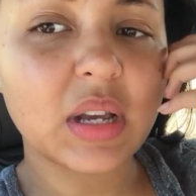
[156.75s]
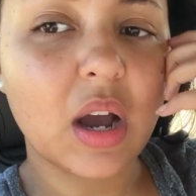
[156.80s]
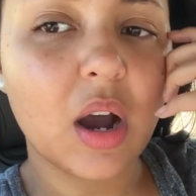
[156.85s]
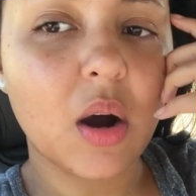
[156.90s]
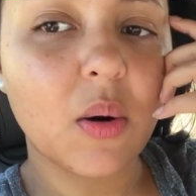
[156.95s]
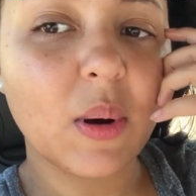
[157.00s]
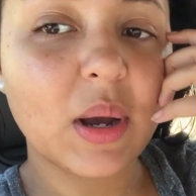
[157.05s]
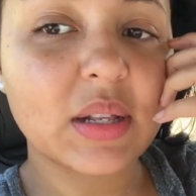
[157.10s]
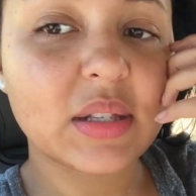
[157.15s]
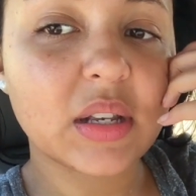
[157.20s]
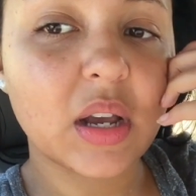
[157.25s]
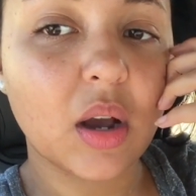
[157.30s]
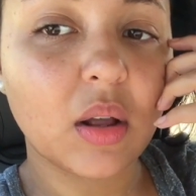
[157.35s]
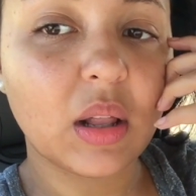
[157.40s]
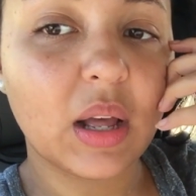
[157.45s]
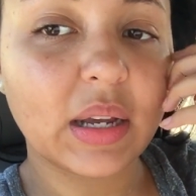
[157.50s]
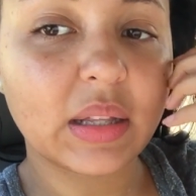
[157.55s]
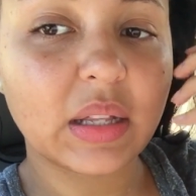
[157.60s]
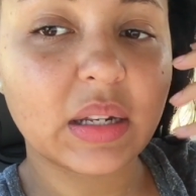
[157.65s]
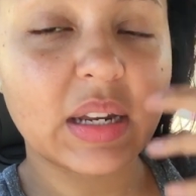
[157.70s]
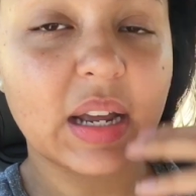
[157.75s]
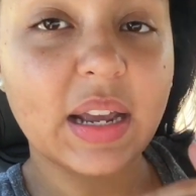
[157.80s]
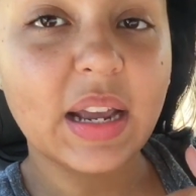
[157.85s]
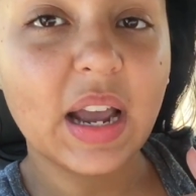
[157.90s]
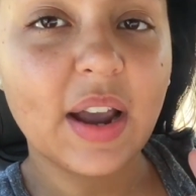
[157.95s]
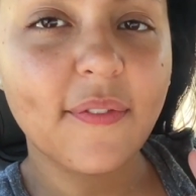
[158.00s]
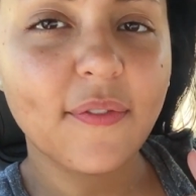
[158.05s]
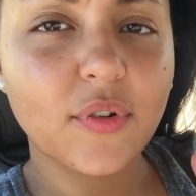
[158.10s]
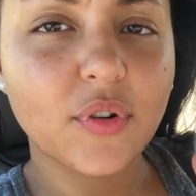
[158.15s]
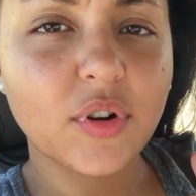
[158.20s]
I always go like the day
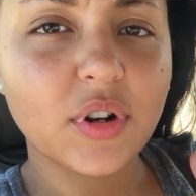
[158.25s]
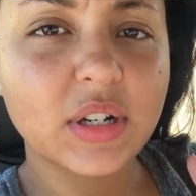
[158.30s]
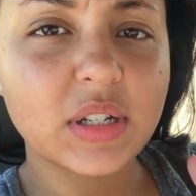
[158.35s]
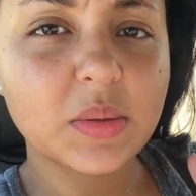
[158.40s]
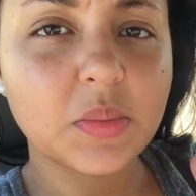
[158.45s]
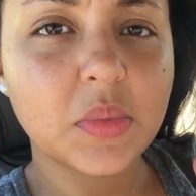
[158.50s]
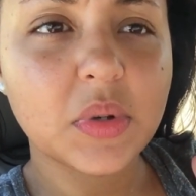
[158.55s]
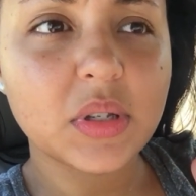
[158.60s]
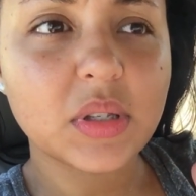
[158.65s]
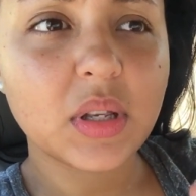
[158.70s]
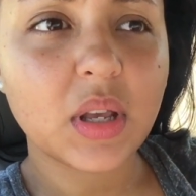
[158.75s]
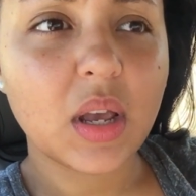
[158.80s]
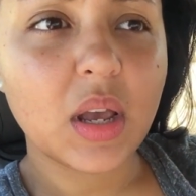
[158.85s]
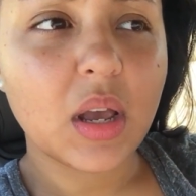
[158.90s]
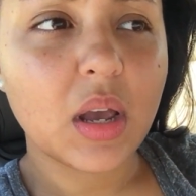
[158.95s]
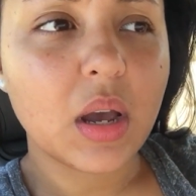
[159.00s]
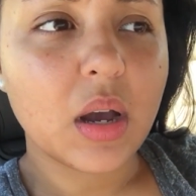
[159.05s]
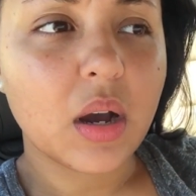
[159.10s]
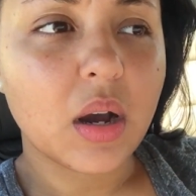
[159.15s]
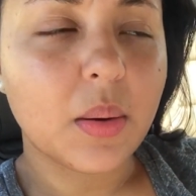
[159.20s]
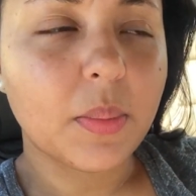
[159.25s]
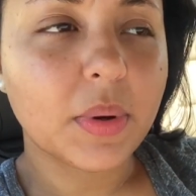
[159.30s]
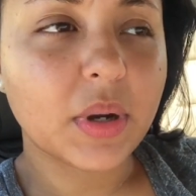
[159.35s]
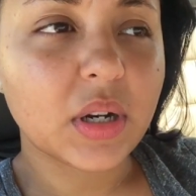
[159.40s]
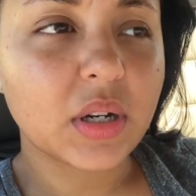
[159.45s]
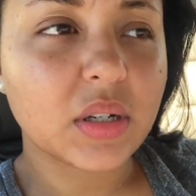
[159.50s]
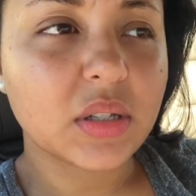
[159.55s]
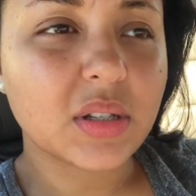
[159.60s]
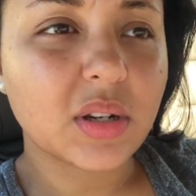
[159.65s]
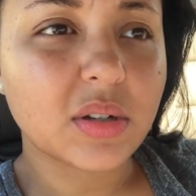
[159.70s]
after Christmas,
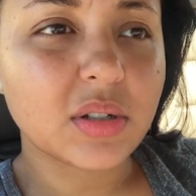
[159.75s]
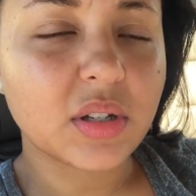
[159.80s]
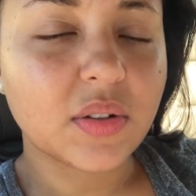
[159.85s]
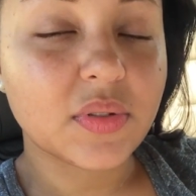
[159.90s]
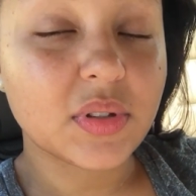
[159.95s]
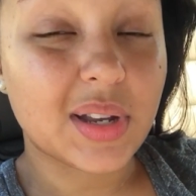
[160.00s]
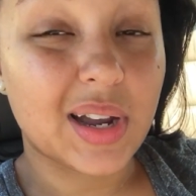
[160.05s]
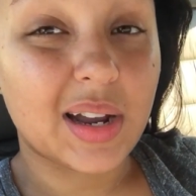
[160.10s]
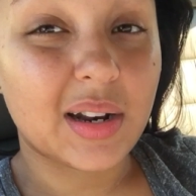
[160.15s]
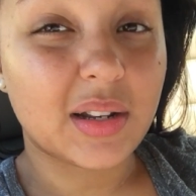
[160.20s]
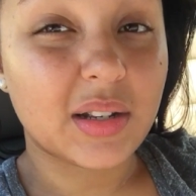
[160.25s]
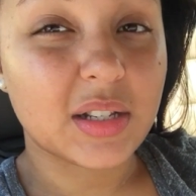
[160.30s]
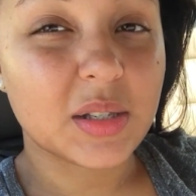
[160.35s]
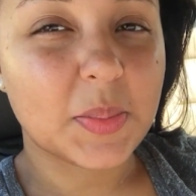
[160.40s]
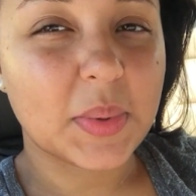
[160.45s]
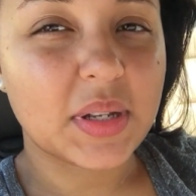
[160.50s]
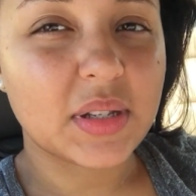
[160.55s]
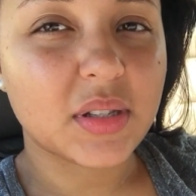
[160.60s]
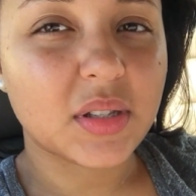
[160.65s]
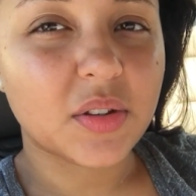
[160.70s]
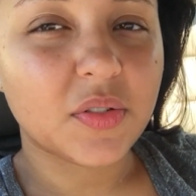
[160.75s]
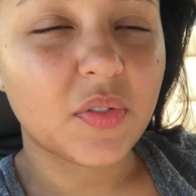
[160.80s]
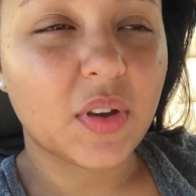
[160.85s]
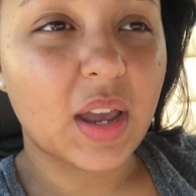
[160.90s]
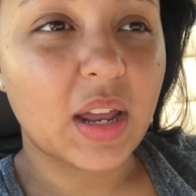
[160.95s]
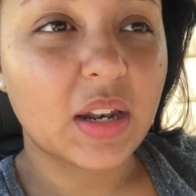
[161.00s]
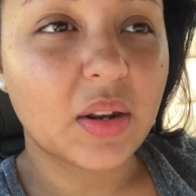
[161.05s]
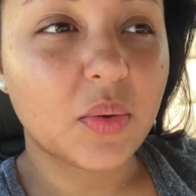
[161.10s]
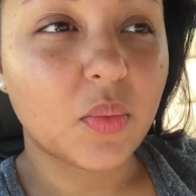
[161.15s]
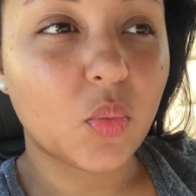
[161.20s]
because their stuff's kind of expensive,
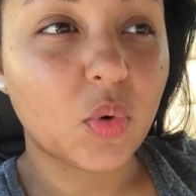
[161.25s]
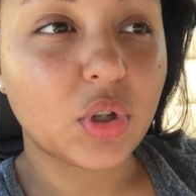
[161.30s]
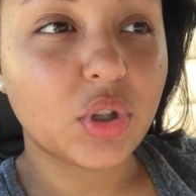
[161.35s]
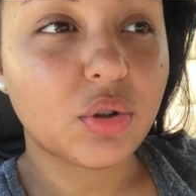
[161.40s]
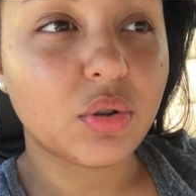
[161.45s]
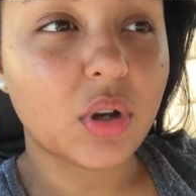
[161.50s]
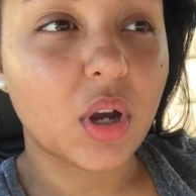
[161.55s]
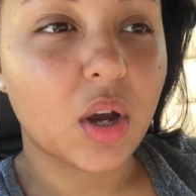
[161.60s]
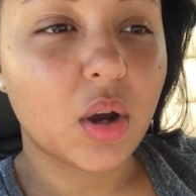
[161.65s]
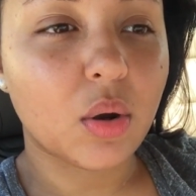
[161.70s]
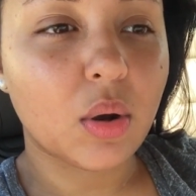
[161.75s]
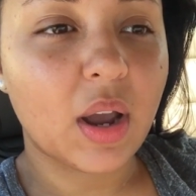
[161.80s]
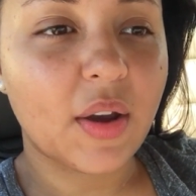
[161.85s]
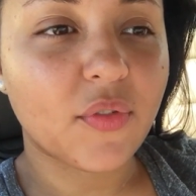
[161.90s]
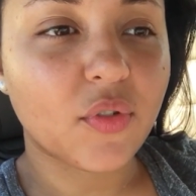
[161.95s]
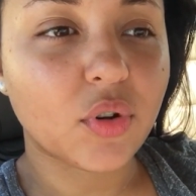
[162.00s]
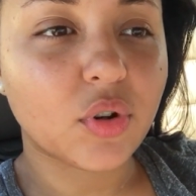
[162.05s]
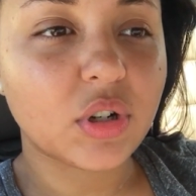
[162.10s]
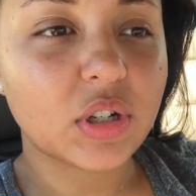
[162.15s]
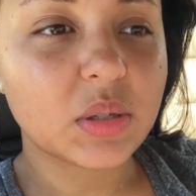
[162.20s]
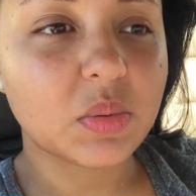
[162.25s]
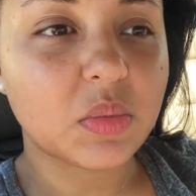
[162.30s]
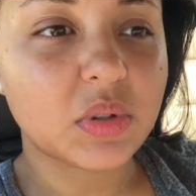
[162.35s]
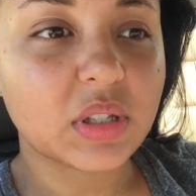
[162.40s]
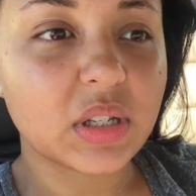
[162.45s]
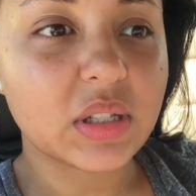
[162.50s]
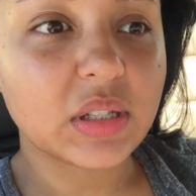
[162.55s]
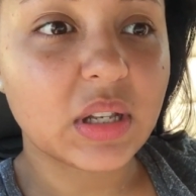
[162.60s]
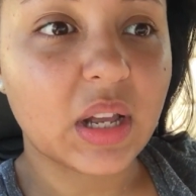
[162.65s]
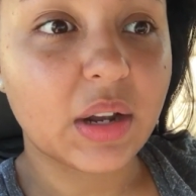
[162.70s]
and when you go after
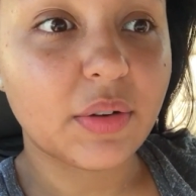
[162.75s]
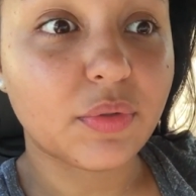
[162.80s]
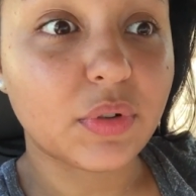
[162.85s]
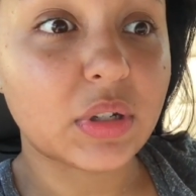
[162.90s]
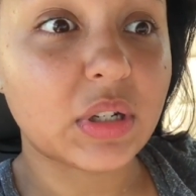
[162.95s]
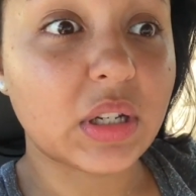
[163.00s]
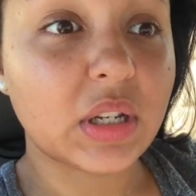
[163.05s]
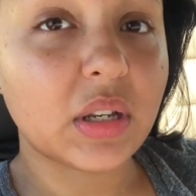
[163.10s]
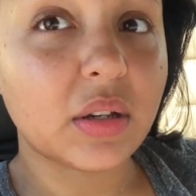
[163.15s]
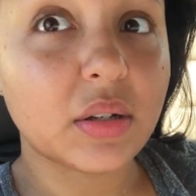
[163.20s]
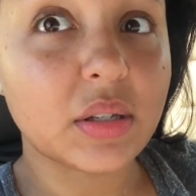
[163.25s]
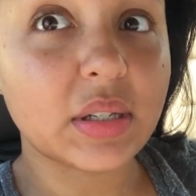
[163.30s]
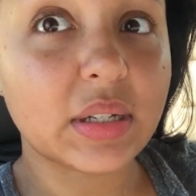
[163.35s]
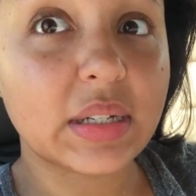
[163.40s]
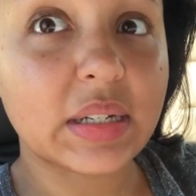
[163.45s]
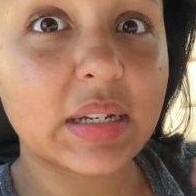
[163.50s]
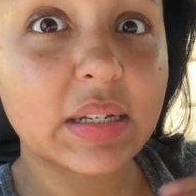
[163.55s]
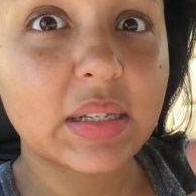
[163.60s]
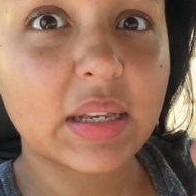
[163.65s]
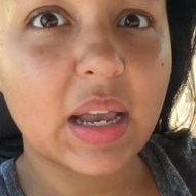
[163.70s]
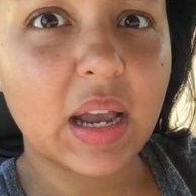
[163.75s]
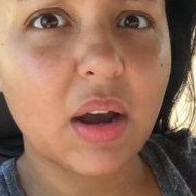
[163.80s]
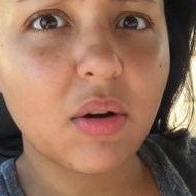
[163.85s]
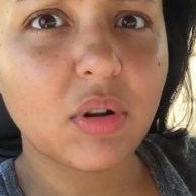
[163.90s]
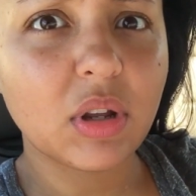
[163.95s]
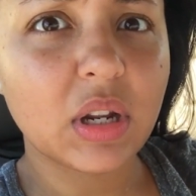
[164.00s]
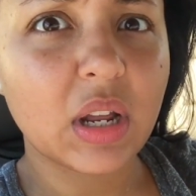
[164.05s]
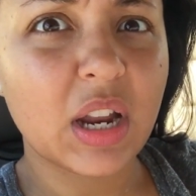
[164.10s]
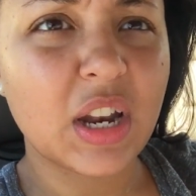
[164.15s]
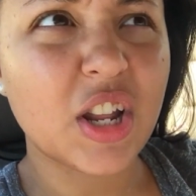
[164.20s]
Christmas, it's like ridiculously
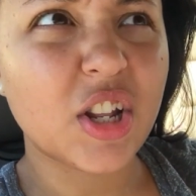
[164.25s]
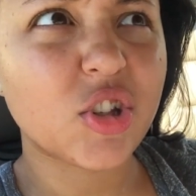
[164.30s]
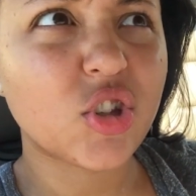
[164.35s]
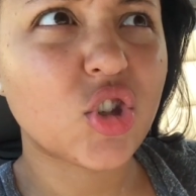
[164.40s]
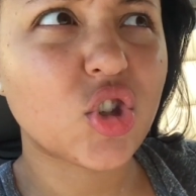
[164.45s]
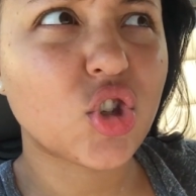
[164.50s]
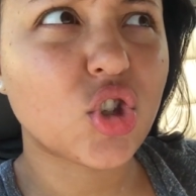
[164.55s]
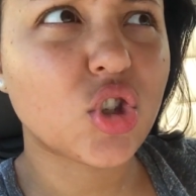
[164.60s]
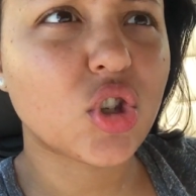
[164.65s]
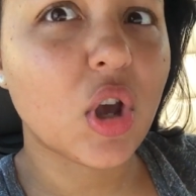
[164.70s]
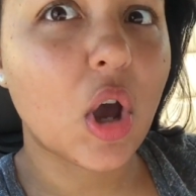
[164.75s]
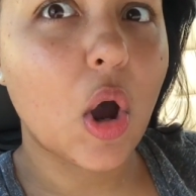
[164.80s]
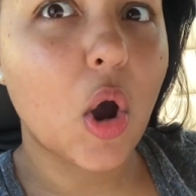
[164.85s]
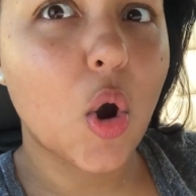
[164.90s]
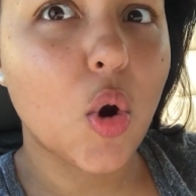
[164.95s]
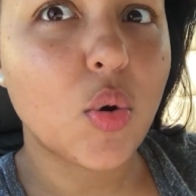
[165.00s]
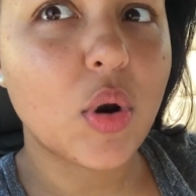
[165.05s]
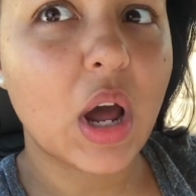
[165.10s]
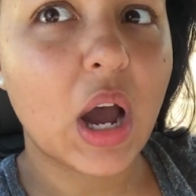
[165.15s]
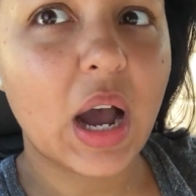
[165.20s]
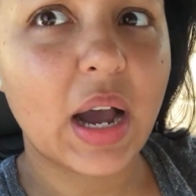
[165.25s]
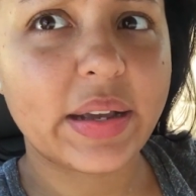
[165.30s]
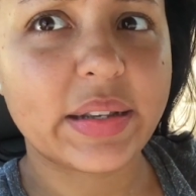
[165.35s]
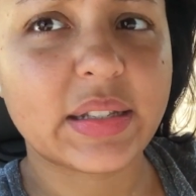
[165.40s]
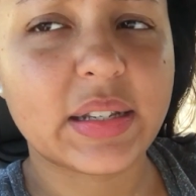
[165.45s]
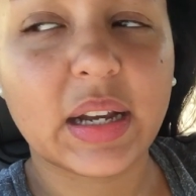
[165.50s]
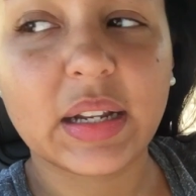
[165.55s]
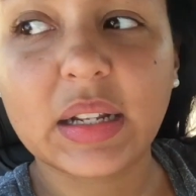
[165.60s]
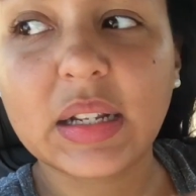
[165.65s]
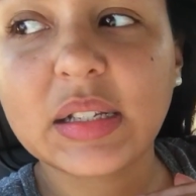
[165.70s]
discounted, and it's so
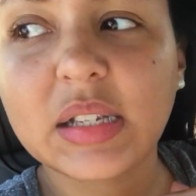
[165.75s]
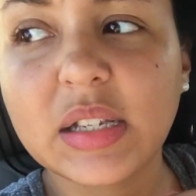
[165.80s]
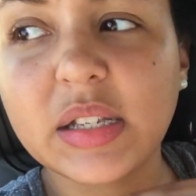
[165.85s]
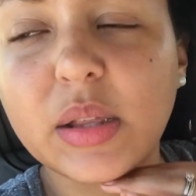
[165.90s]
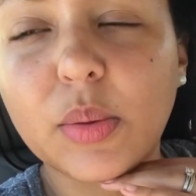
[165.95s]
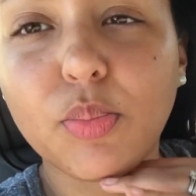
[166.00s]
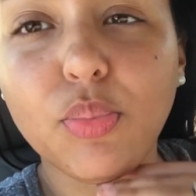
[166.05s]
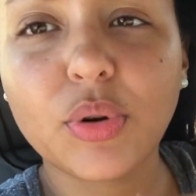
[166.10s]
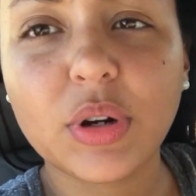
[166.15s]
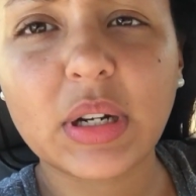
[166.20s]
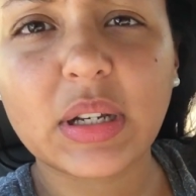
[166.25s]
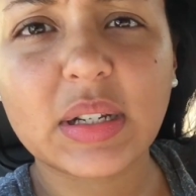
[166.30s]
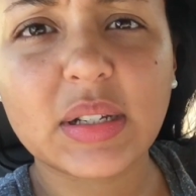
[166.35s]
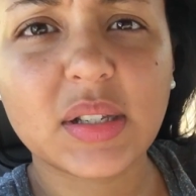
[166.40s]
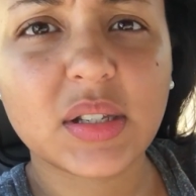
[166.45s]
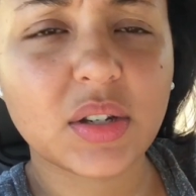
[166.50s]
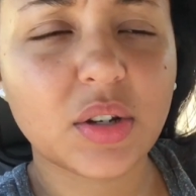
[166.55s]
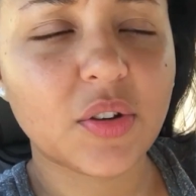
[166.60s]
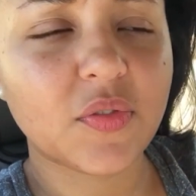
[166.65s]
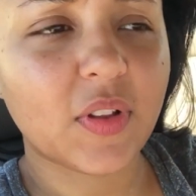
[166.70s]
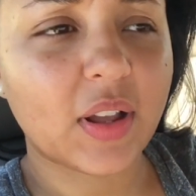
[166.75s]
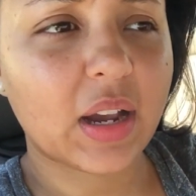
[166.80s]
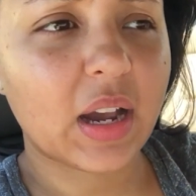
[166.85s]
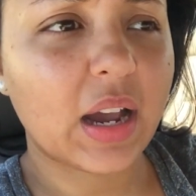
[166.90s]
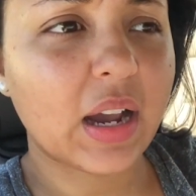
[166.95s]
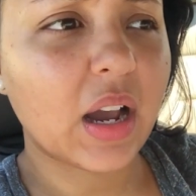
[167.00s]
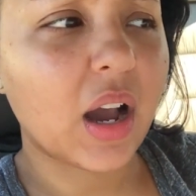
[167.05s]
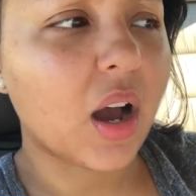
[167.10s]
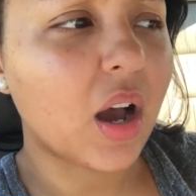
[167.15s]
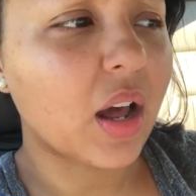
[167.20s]
nice. Like, this is the prettiest stuff. Like,
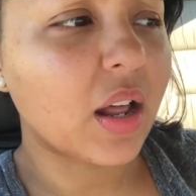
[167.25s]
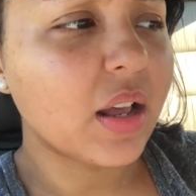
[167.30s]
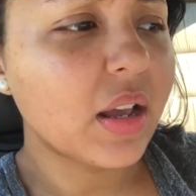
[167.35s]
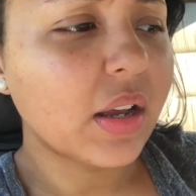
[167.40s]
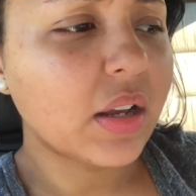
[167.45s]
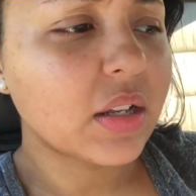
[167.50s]
I got